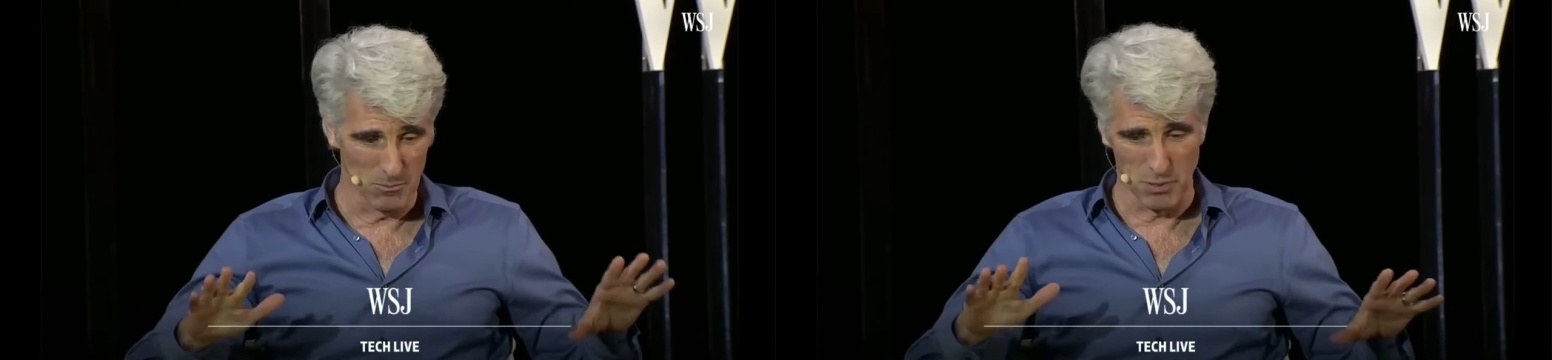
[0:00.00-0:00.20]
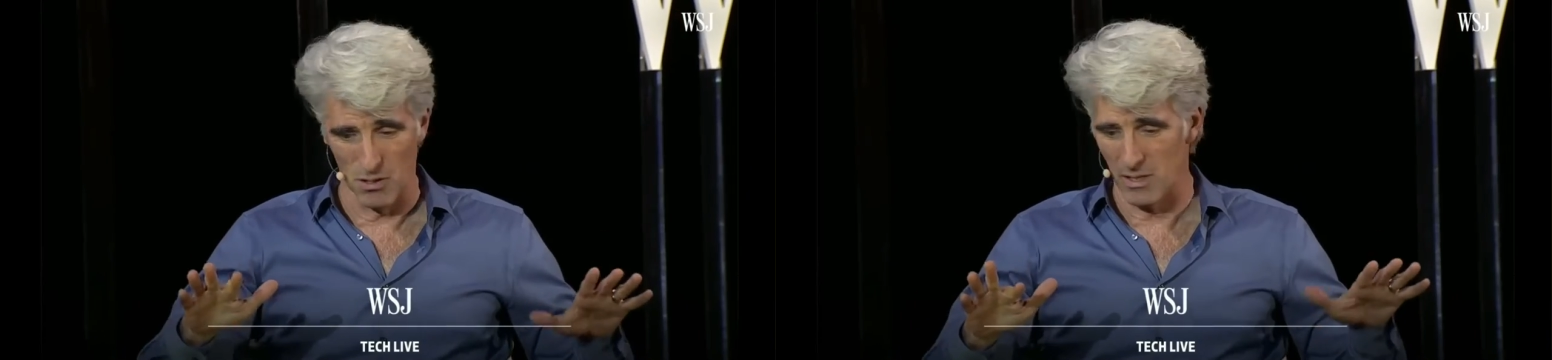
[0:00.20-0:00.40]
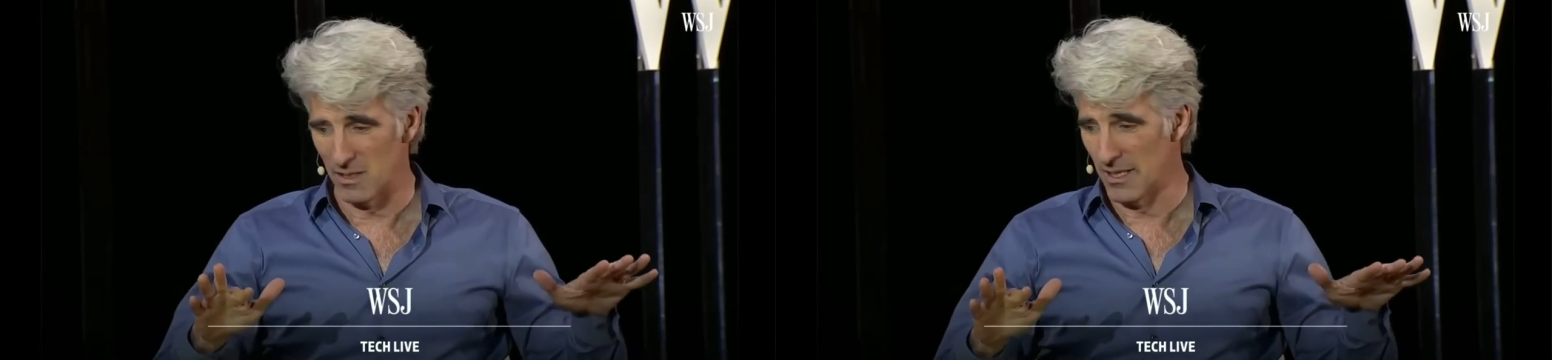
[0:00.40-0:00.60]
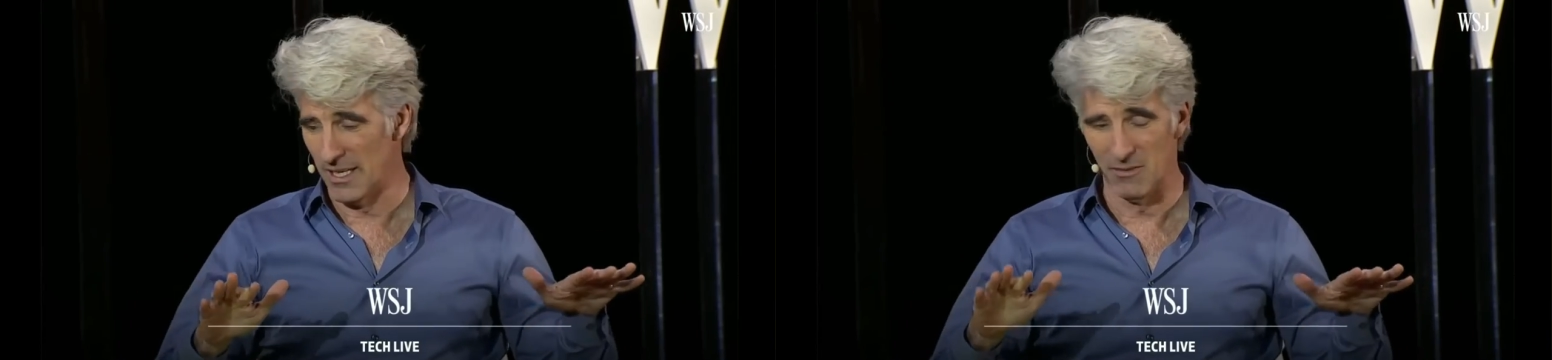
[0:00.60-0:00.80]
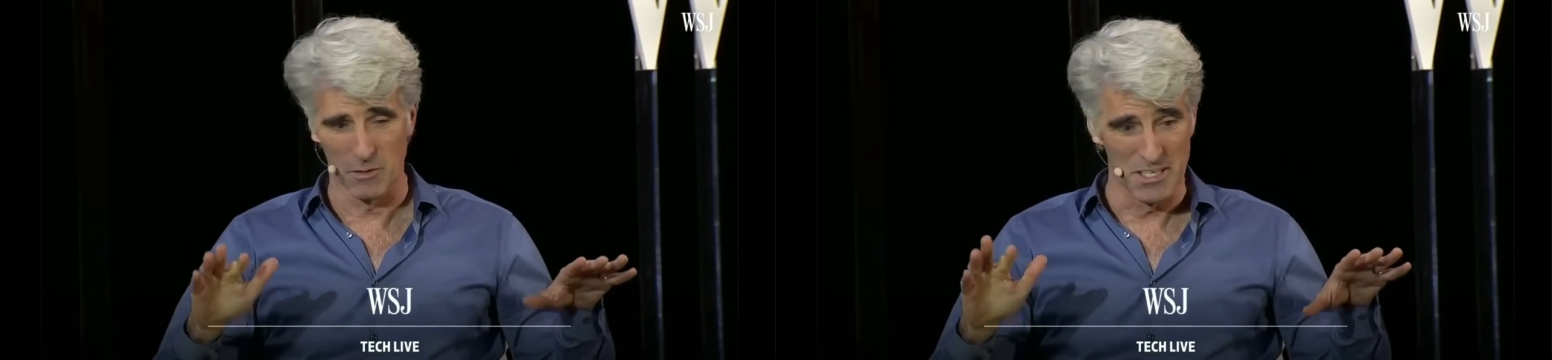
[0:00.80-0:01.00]

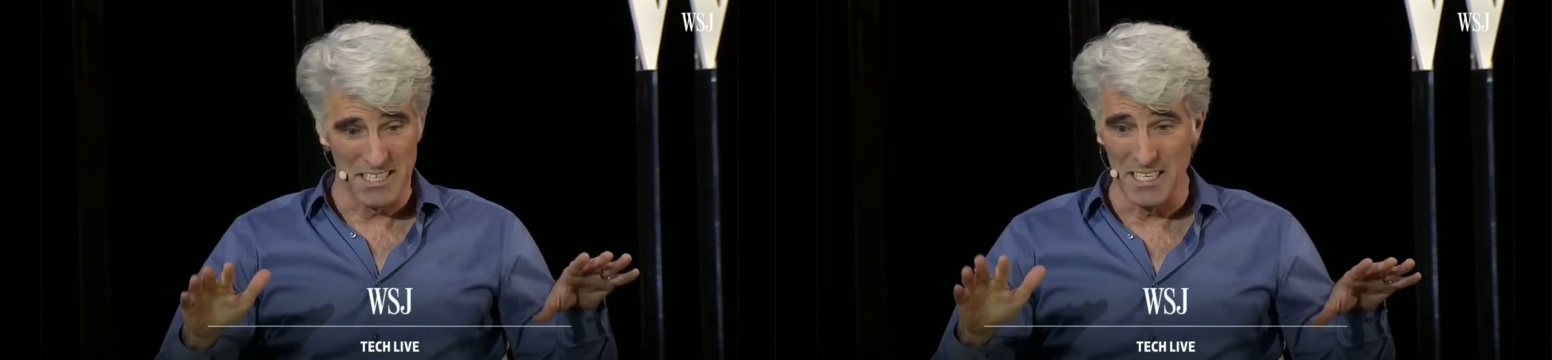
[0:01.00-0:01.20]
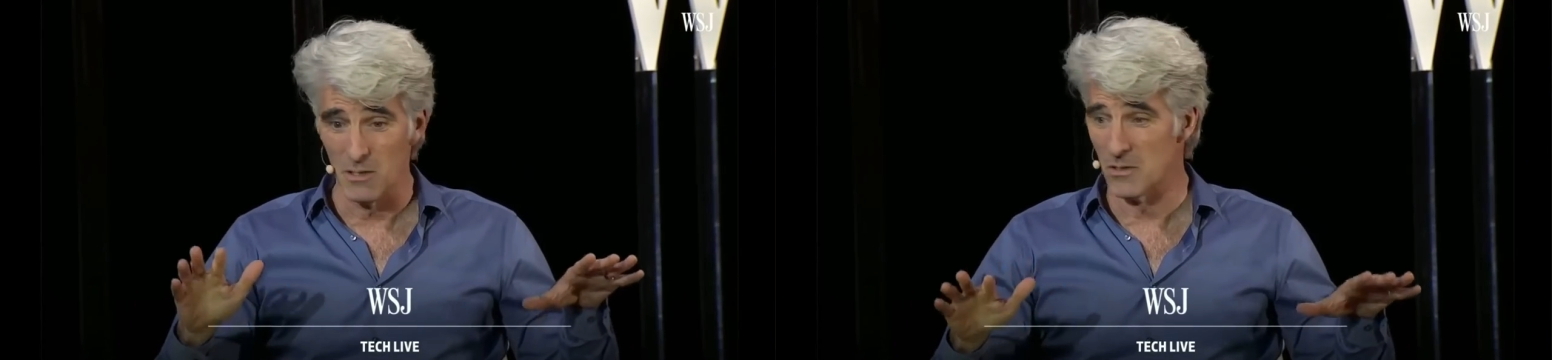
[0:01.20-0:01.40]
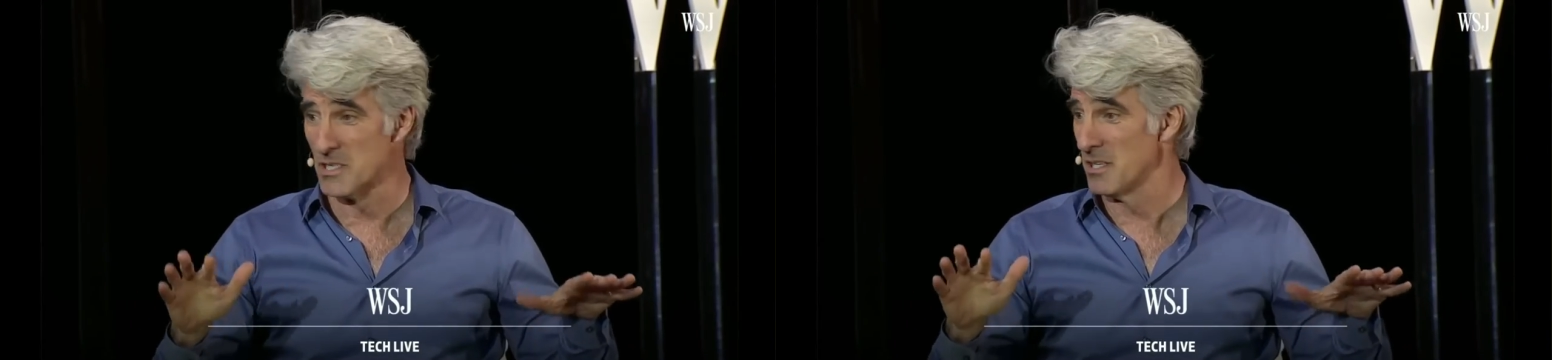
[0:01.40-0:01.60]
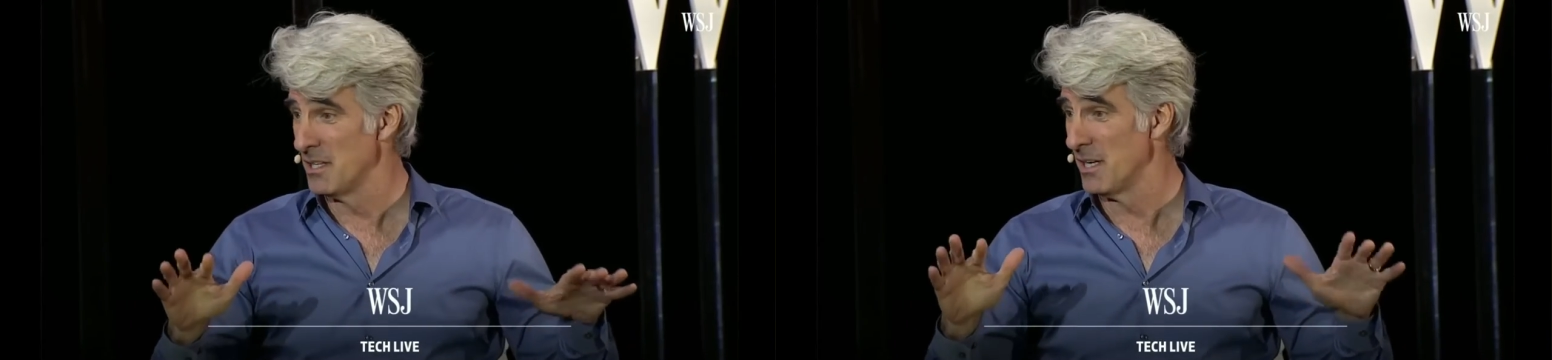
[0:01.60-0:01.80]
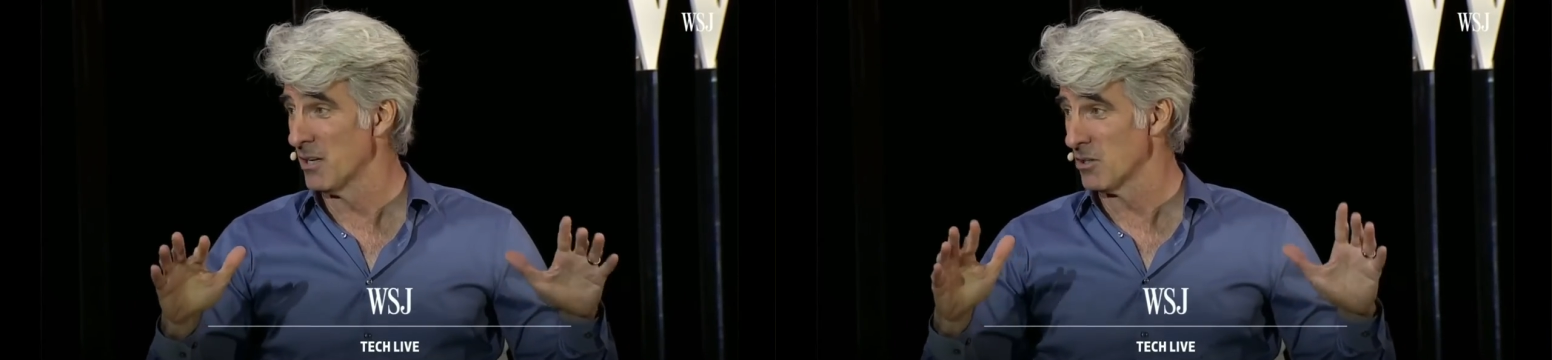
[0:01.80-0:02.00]
percolating for years and
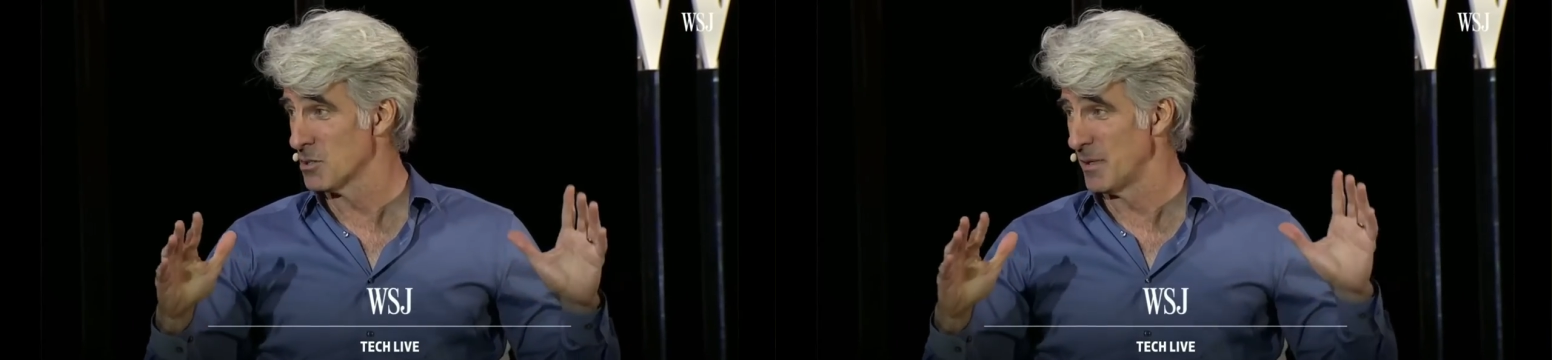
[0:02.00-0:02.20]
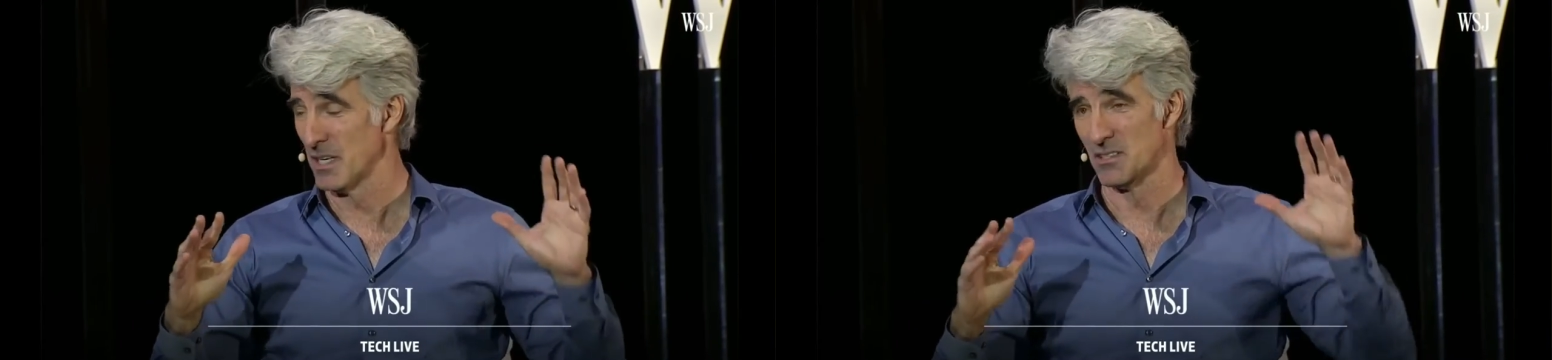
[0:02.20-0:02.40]
years because